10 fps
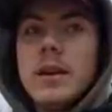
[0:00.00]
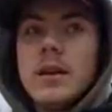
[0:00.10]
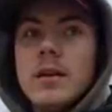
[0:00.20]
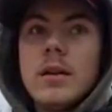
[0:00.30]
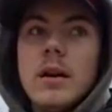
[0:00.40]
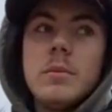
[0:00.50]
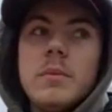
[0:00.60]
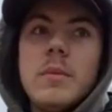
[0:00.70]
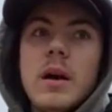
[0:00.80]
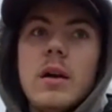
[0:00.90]

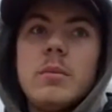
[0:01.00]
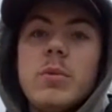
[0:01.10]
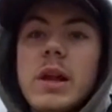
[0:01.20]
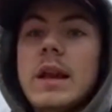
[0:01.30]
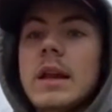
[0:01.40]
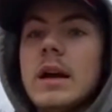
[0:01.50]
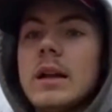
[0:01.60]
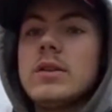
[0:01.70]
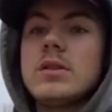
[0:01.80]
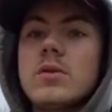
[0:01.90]
I'm planning on just
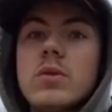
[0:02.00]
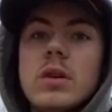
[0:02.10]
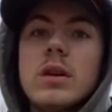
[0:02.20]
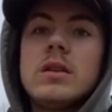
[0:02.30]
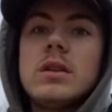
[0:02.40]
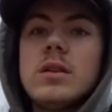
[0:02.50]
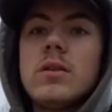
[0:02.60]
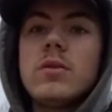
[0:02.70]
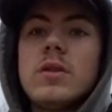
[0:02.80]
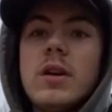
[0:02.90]

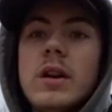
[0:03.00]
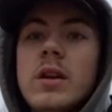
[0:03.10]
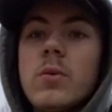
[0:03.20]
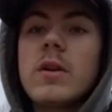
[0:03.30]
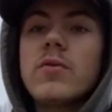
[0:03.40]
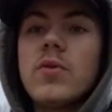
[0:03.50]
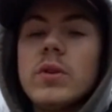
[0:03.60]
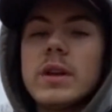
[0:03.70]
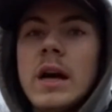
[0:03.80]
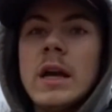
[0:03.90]
starting to work full
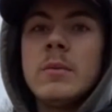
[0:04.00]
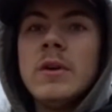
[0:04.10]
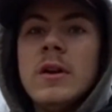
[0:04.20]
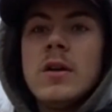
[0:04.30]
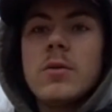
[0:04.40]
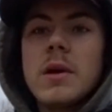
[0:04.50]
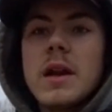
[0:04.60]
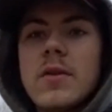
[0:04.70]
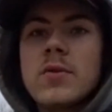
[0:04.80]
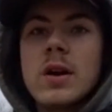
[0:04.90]
time right
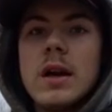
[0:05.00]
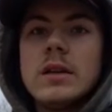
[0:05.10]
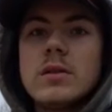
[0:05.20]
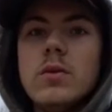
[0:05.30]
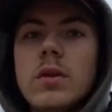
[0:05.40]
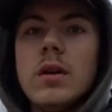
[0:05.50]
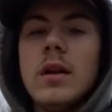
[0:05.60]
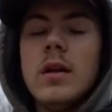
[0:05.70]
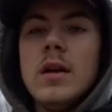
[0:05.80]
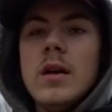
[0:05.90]
after high school,
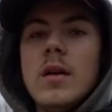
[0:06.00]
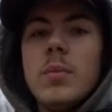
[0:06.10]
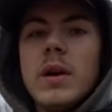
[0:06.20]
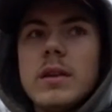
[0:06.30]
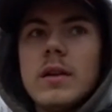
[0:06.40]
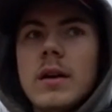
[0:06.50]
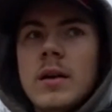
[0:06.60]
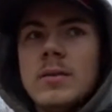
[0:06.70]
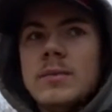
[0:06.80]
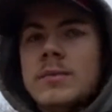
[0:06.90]
but
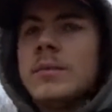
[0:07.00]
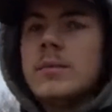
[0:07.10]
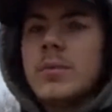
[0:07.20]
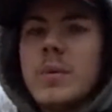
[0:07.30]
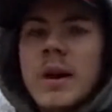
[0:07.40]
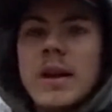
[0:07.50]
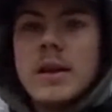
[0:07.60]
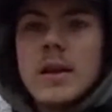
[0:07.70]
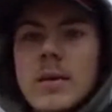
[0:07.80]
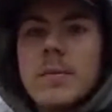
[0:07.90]
there
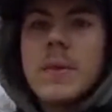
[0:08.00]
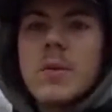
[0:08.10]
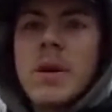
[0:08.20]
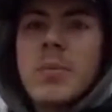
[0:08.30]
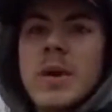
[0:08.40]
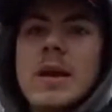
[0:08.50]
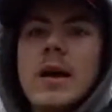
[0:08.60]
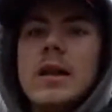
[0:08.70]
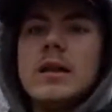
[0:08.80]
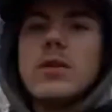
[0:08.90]
might be
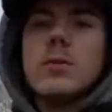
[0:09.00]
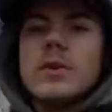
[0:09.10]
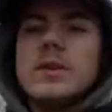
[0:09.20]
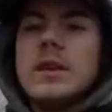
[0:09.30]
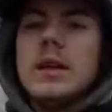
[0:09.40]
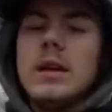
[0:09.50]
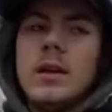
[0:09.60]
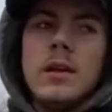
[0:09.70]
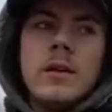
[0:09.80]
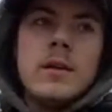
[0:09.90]
college. We'll see.
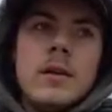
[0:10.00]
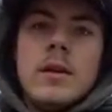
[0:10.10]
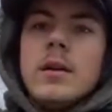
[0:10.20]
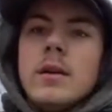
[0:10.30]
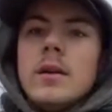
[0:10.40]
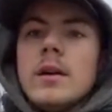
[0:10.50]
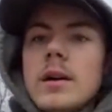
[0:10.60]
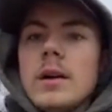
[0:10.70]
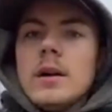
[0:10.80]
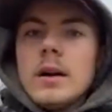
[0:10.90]

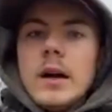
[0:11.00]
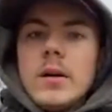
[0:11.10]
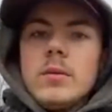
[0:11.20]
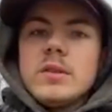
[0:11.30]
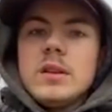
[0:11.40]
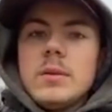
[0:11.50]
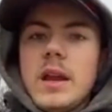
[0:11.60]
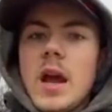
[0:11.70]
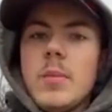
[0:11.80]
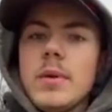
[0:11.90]
We'll see what
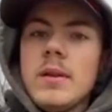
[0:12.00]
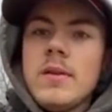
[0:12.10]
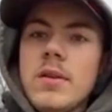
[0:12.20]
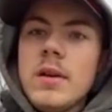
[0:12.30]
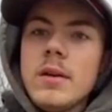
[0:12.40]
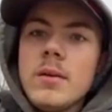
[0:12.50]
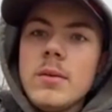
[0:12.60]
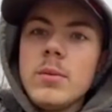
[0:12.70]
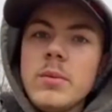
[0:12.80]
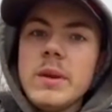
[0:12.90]
happens
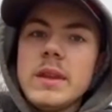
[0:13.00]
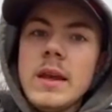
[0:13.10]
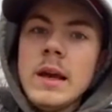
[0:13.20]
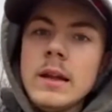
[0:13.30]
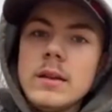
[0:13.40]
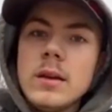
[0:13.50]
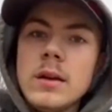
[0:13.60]
with that.